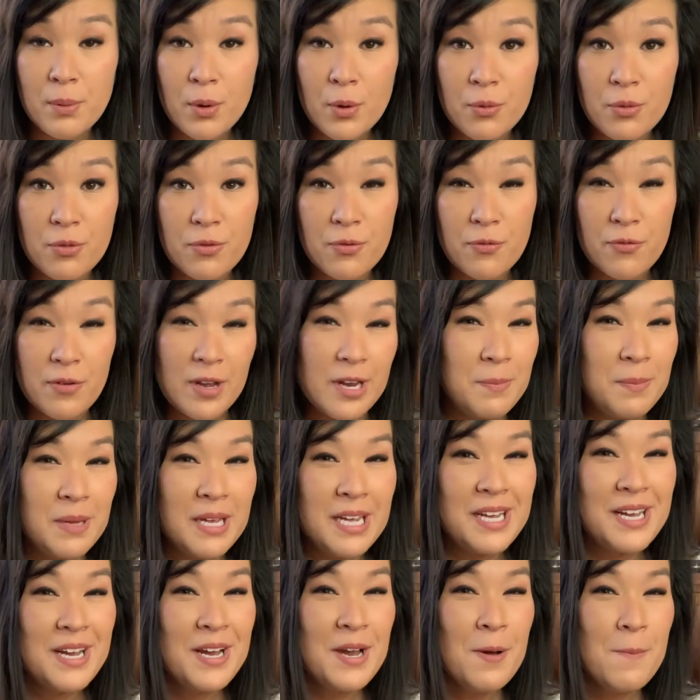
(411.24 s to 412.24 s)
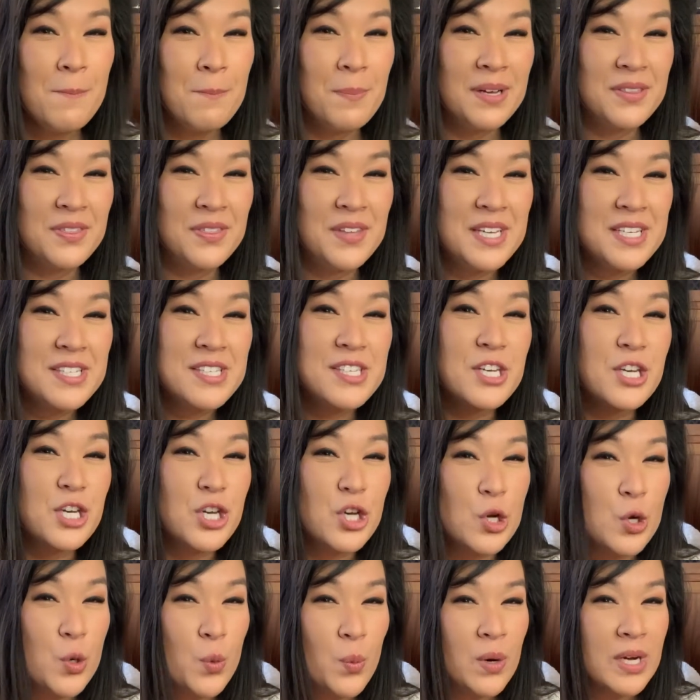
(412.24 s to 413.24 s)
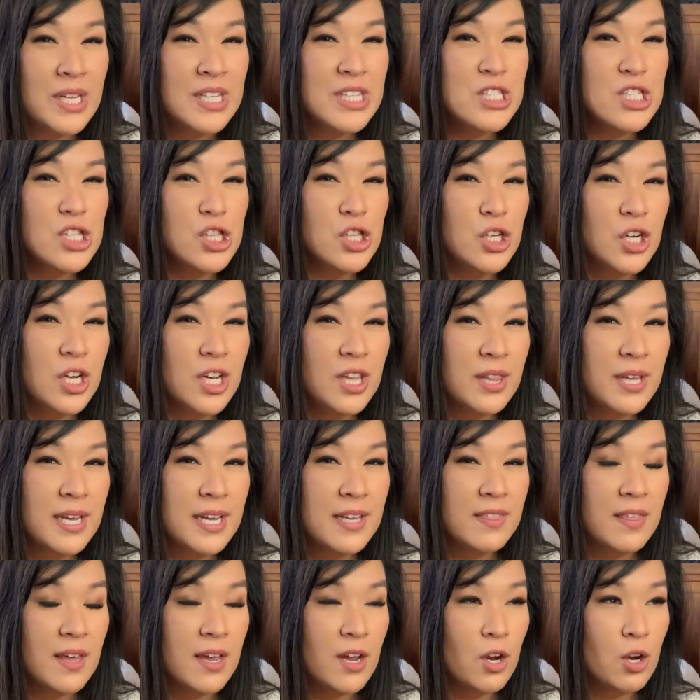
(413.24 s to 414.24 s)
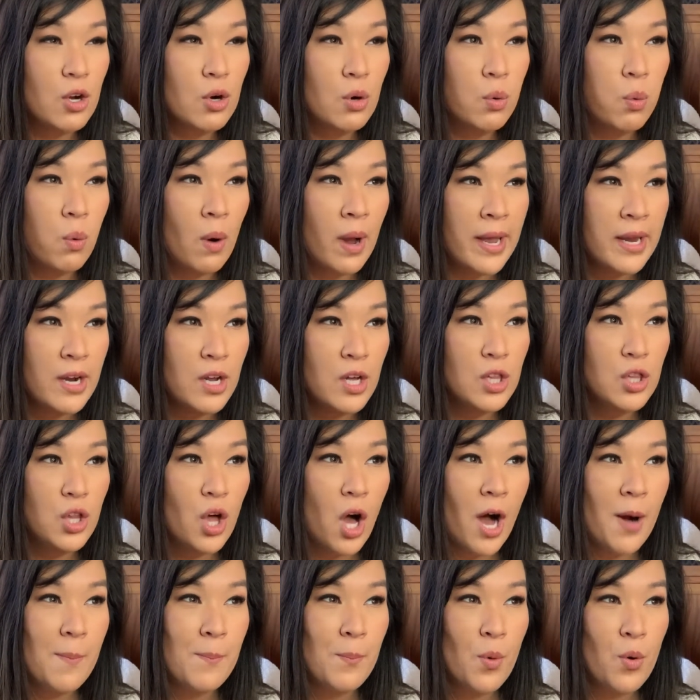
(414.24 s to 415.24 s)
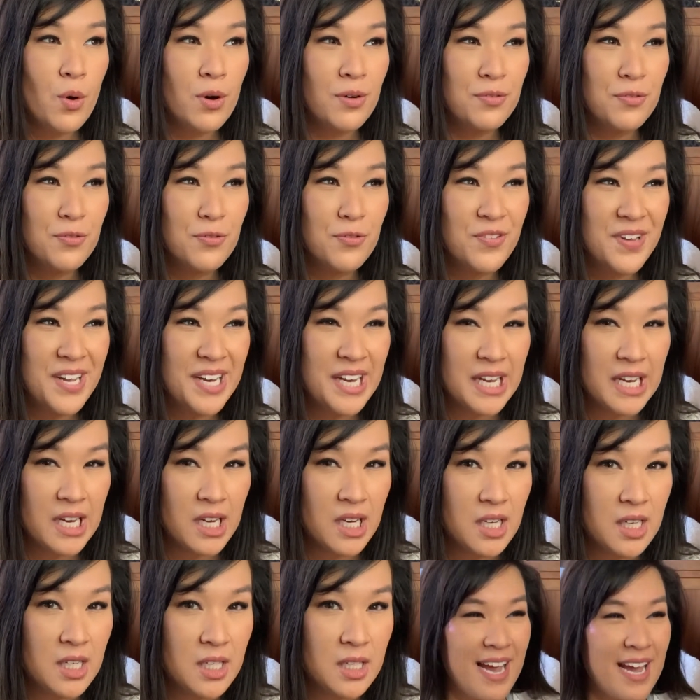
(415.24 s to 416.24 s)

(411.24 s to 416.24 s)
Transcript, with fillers: both fit me, but these new ones look like they are quite a lot more fitted.